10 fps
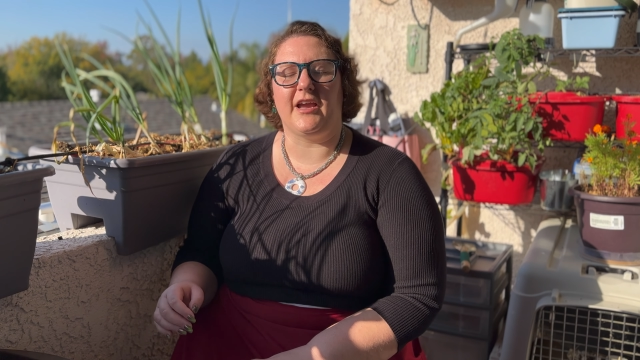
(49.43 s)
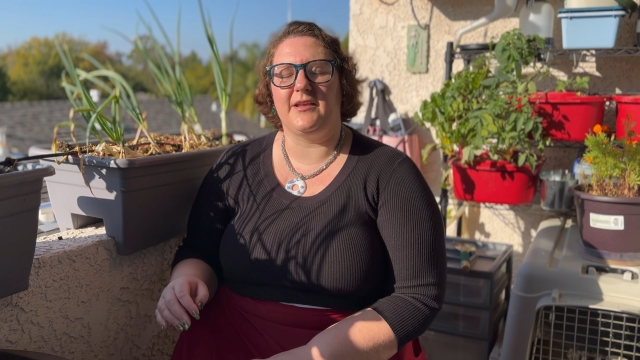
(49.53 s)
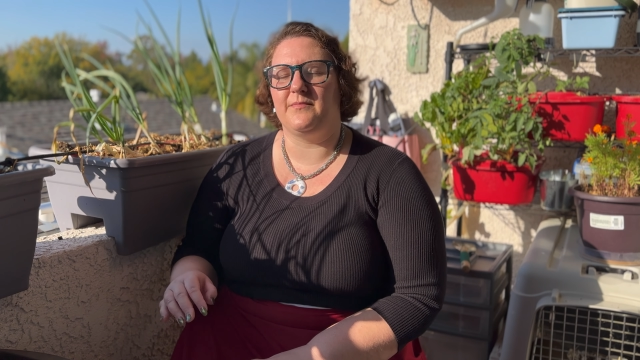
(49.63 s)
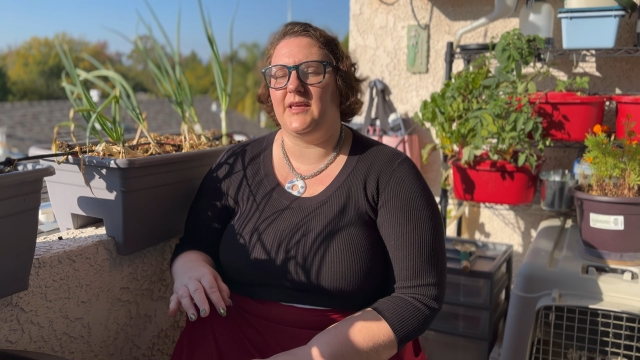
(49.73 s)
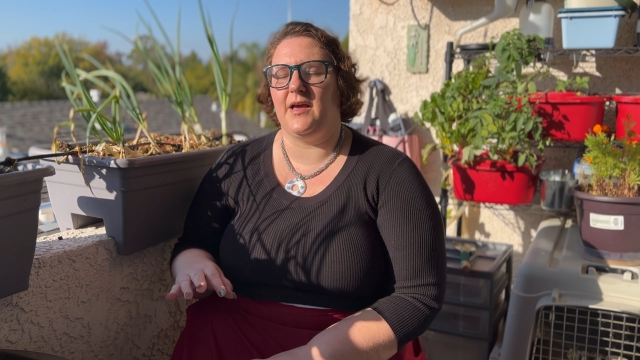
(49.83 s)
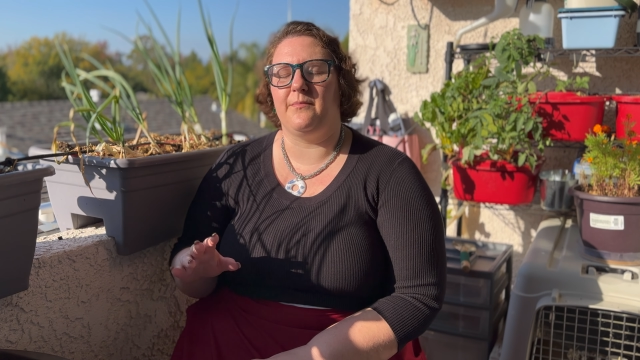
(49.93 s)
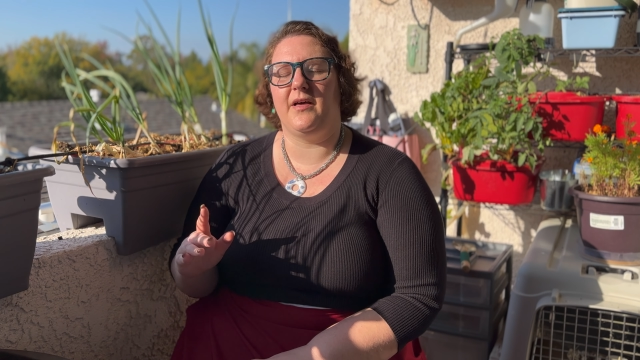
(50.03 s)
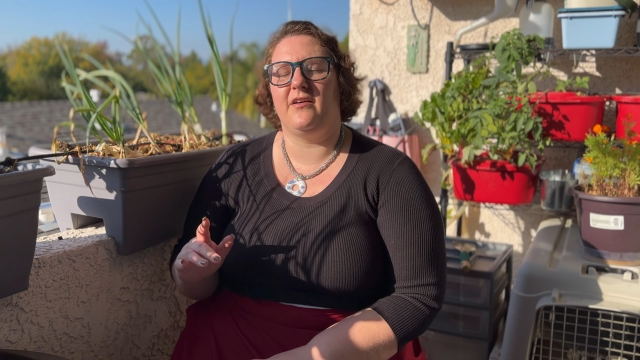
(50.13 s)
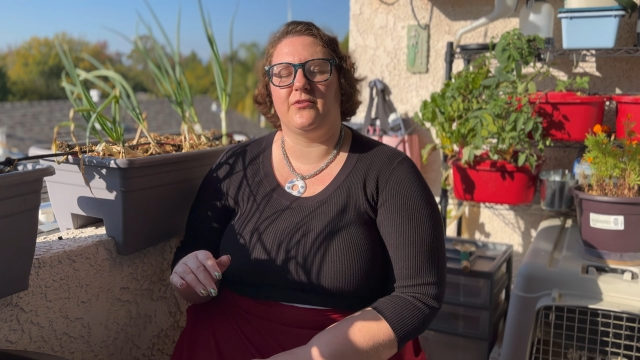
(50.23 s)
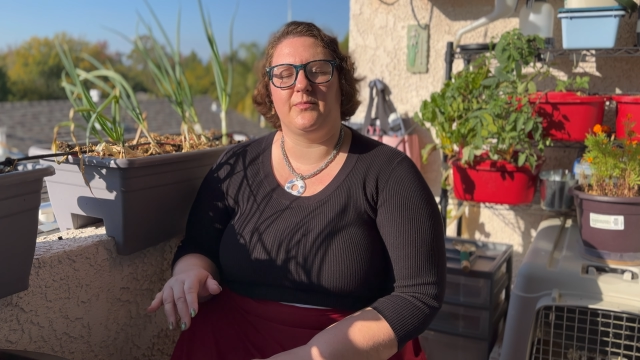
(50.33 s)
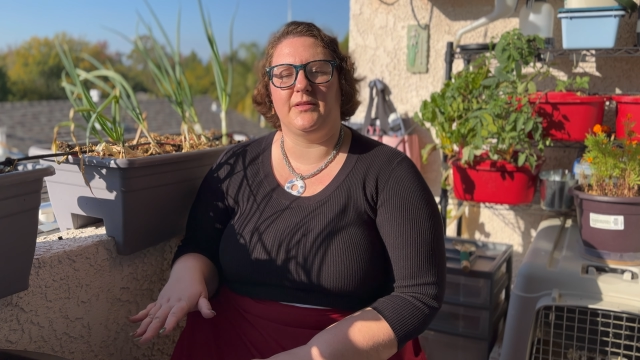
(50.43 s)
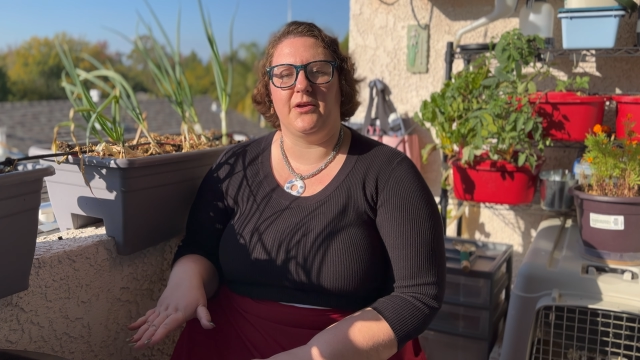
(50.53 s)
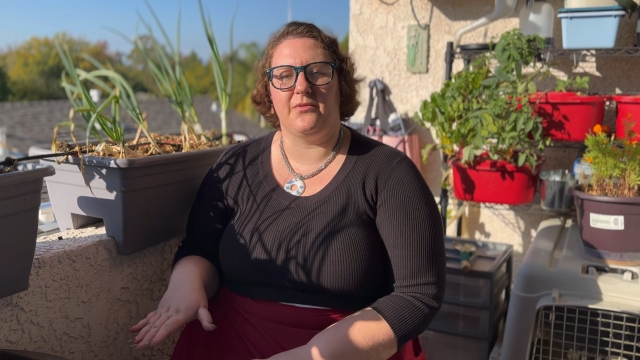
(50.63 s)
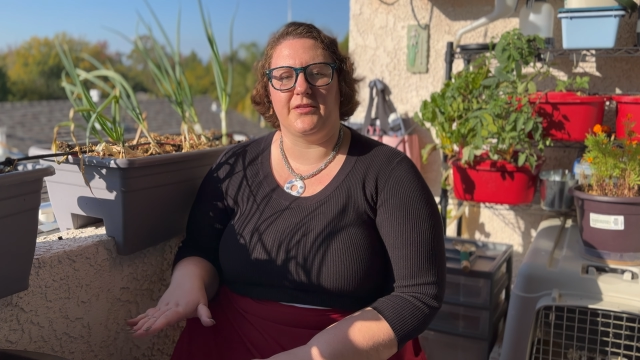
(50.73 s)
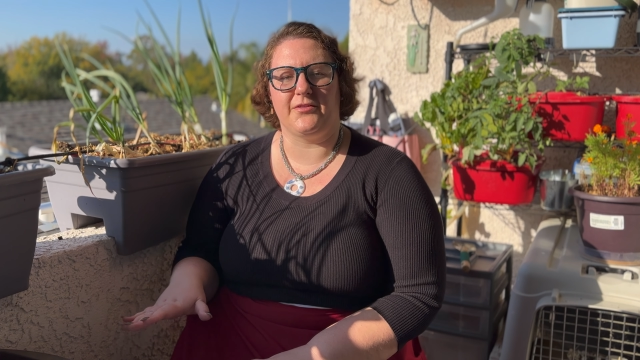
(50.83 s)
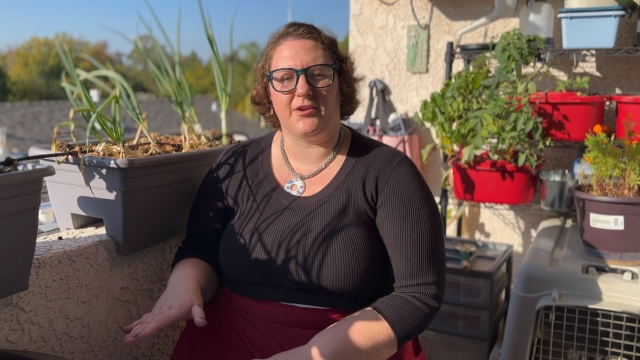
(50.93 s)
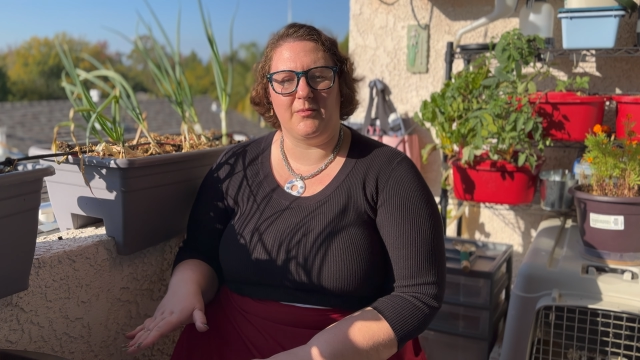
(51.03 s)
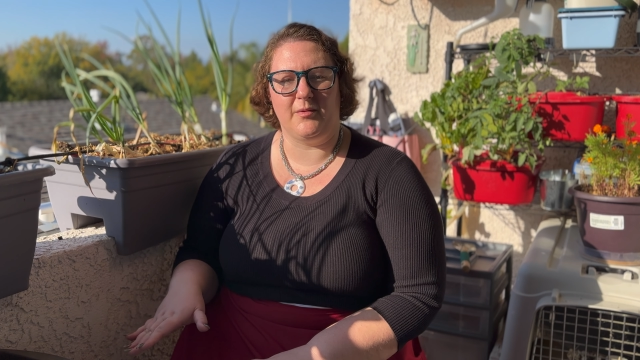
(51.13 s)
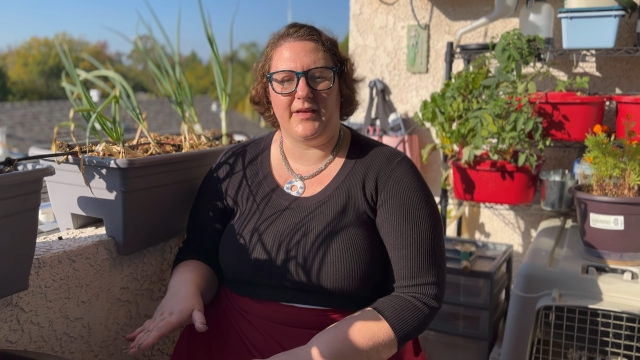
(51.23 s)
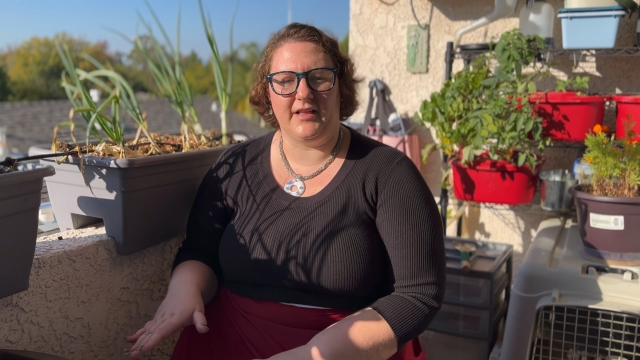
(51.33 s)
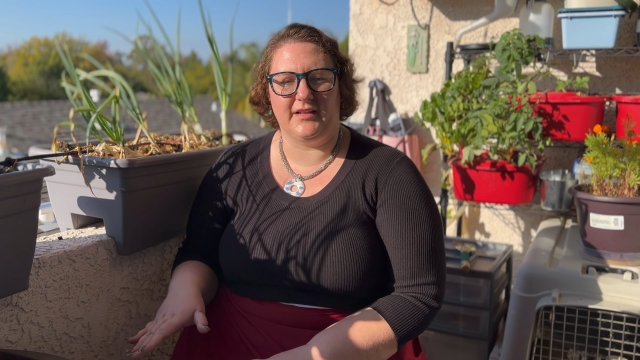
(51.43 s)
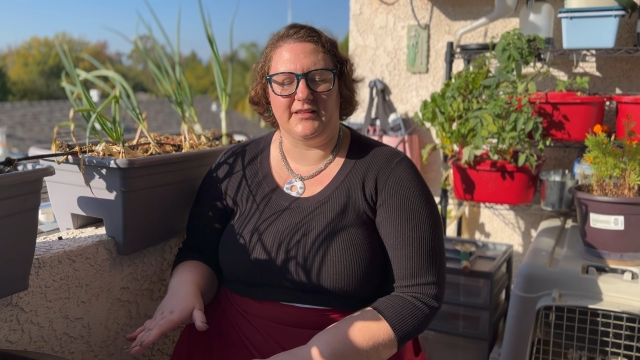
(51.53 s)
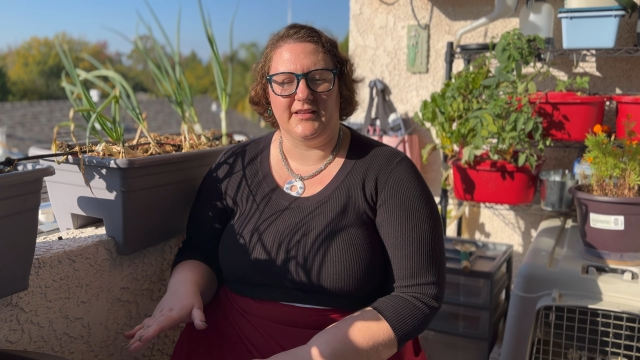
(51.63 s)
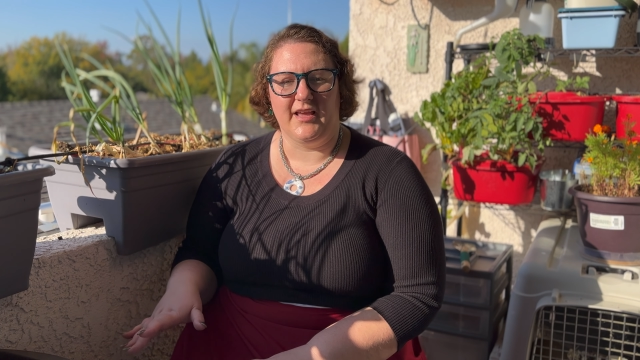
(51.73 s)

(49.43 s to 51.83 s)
I can be above or below the thermal belt.